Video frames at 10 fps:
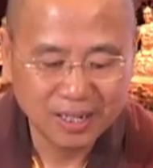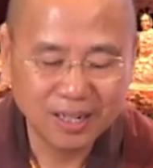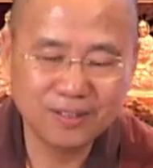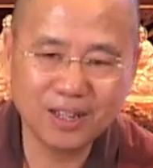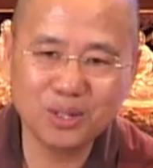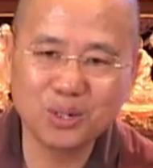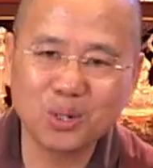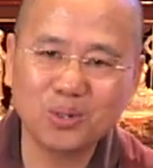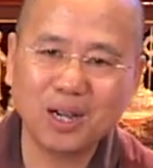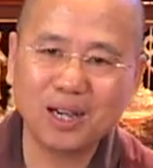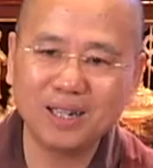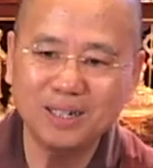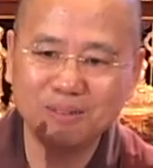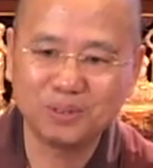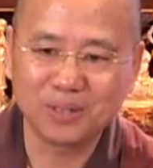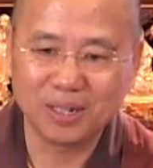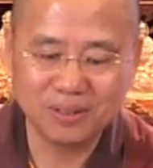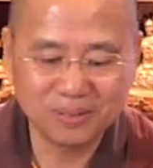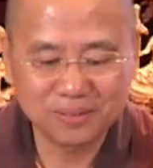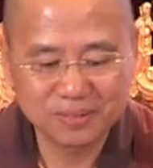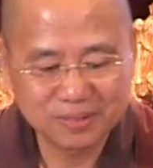And then you go a higher level now